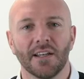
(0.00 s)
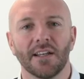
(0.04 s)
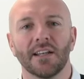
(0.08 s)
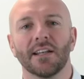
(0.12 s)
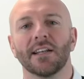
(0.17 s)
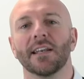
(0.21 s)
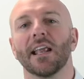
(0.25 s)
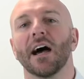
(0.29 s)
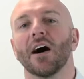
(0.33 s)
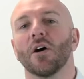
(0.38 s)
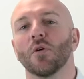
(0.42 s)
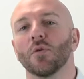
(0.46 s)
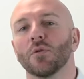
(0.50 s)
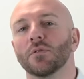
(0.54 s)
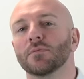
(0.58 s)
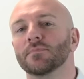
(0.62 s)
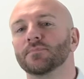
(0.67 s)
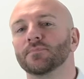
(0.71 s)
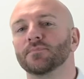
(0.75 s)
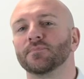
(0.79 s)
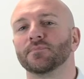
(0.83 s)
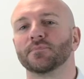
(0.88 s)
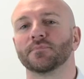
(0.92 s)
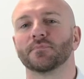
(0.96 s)
Now,
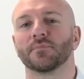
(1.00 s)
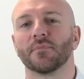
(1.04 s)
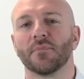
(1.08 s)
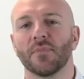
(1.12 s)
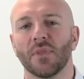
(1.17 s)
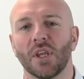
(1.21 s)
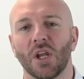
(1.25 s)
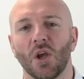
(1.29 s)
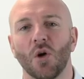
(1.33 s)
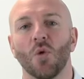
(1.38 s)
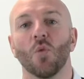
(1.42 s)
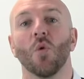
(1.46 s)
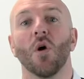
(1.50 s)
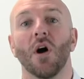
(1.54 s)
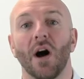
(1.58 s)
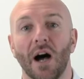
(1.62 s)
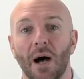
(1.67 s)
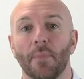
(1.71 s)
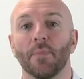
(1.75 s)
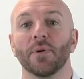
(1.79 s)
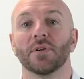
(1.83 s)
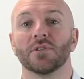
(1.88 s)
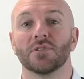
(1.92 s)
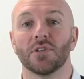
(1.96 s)
what
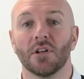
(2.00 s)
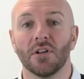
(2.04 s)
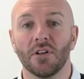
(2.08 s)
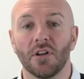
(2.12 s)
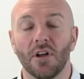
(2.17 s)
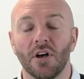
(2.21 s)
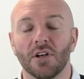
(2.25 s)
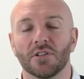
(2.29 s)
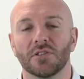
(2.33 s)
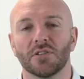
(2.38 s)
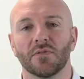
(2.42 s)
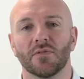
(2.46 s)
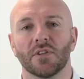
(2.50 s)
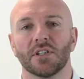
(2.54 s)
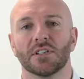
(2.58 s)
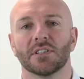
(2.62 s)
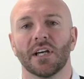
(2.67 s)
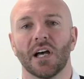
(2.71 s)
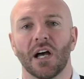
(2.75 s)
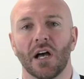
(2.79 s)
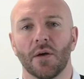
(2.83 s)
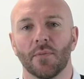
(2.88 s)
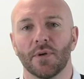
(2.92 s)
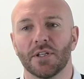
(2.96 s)
happens a lot of the
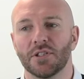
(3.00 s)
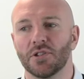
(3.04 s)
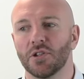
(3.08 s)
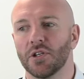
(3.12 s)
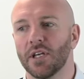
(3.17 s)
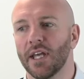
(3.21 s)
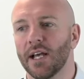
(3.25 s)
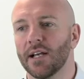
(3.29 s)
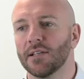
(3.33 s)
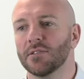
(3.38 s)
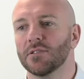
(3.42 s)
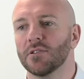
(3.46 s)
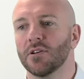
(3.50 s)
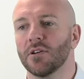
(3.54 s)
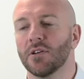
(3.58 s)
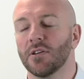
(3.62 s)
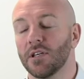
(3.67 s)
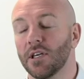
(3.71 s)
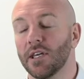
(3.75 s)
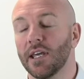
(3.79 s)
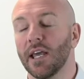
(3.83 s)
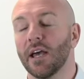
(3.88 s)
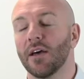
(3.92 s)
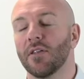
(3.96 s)
time is you get
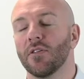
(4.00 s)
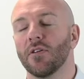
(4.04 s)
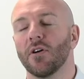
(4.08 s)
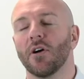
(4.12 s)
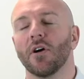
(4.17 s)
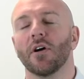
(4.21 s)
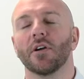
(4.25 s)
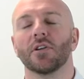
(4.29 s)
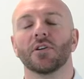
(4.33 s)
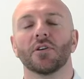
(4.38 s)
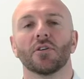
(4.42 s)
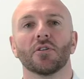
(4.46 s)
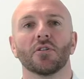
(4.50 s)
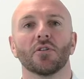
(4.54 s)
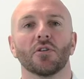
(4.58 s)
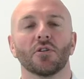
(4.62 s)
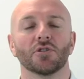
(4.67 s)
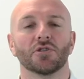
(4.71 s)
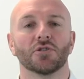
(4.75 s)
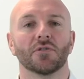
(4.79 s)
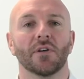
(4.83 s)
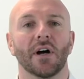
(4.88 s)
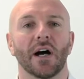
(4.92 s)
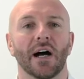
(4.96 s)
there and you
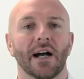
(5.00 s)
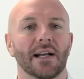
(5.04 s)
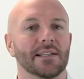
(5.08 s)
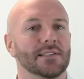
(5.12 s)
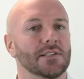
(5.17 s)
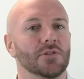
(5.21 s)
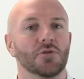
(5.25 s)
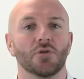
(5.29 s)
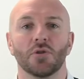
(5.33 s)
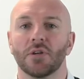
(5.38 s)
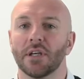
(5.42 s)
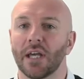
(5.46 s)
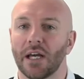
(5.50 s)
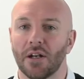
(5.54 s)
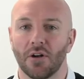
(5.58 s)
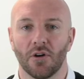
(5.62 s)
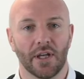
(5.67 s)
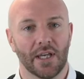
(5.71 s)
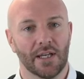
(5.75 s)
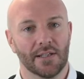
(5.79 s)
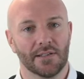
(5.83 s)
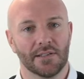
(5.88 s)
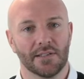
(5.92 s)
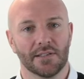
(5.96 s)
close your eyes and you cannot
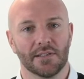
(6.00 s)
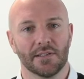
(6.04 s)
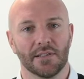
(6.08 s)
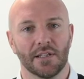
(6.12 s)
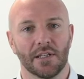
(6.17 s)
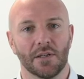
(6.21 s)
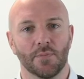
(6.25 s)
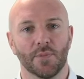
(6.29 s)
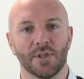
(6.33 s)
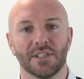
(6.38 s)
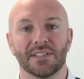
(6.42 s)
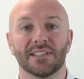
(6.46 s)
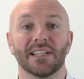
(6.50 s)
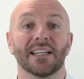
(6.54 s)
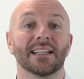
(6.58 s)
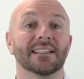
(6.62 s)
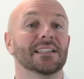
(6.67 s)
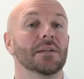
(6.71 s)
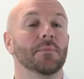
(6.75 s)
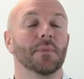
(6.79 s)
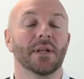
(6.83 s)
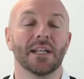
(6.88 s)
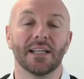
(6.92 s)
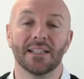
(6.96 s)
get to sleep. And
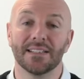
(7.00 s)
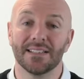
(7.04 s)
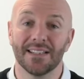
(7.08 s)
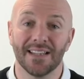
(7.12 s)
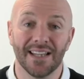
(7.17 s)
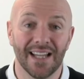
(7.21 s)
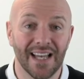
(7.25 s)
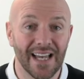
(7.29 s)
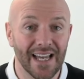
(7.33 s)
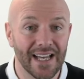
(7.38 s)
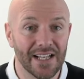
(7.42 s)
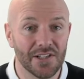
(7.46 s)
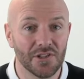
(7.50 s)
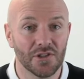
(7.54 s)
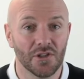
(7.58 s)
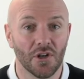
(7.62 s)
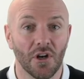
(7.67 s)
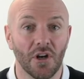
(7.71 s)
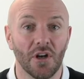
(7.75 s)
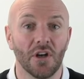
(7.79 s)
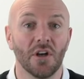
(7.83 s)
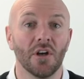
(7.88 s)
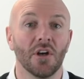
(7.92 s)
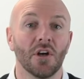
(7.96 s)
60 minutes
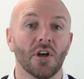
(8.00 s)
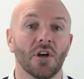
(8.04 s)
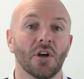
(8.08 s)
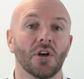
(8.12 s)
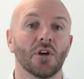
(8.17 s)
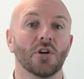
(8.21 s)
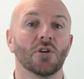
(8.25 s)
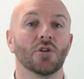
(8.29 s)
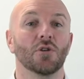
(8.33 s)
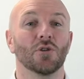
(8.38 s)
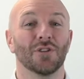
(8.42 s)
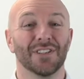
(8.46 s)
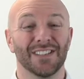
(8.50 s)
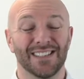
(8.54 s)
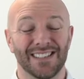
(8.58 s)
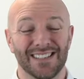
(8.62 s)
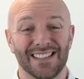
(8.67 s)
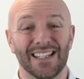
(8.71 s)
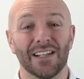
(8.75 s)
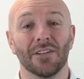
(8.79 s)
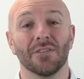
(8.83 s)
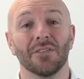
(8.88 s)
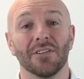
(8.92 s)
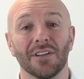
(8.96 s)
later, you're
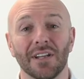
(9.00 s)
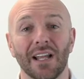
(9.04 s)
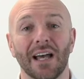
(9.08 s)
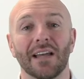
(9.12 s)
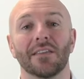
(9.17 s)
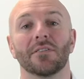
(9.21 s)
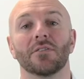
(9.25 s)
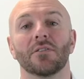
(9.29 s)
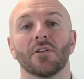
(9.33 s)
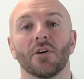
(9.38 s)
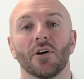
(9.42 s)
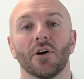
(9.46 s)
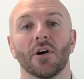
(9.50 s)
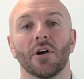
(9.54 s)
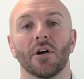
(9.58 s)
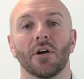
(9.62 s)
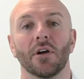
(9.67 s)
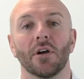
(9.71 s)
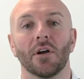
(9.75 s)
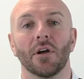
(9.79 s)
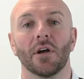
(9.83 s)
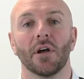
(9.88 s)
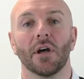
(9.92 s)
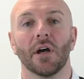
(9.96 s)
still led there.
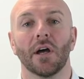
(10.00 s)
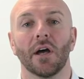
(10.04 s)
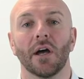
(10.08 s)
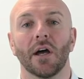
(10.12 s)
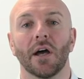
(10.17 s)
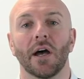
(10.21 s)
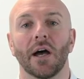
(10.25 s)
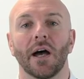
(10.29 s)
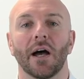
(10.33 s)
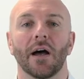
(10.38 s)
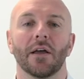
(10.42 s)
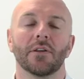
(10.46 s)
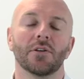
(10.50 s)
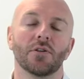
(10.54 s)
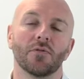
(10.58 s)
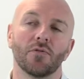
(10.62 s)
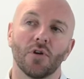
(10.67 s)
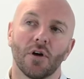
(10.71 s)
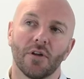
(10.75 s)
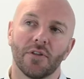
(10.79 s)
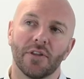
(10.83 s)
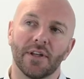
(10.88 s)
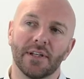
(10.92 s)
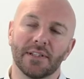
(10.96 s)
And you've
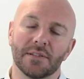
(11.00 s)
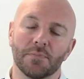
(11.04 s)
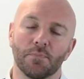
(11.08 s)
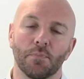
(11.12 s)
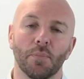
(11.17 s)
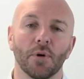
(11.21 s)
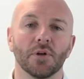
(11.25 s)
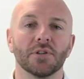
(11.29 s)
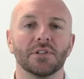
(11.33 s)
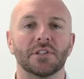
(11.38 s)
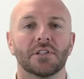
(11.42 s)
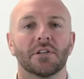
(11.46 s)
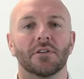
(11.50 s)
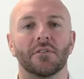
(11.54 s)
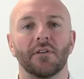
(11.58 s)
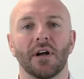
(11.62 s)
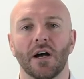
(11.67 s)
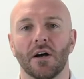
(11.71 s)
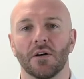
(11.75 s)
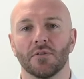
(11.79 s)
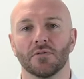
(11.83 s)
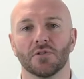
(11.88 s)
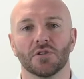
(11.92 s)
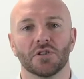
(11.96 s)
got things buzzing
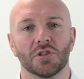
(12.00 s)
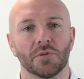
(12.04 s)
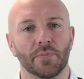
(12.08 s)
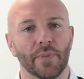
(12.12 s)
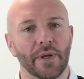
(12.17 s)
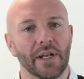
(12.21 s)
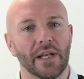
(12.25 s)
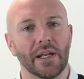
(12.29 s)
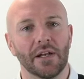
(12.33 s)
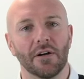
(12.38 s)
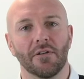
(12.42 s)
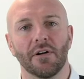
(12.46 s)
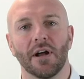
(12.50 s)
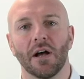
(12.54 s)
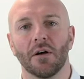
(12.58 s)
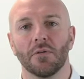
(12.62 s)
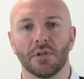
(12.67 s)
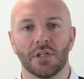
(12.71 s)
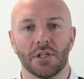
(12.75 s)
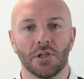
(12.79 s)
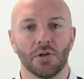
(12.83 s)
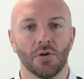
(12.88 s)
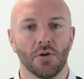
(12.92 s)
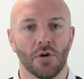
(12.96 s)
around, spinning around
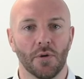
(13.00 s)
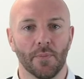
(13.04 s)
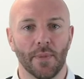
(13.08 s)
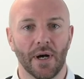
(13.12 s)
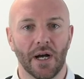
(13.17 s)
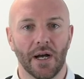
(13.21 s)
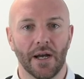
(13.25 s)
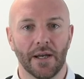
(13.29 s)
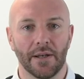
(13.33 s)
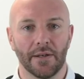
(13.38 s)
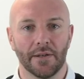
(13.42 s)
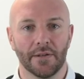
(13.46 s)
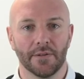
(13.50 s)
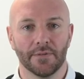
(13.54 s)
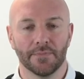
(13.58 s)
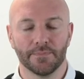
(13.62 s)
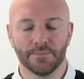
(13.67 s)
in your mind.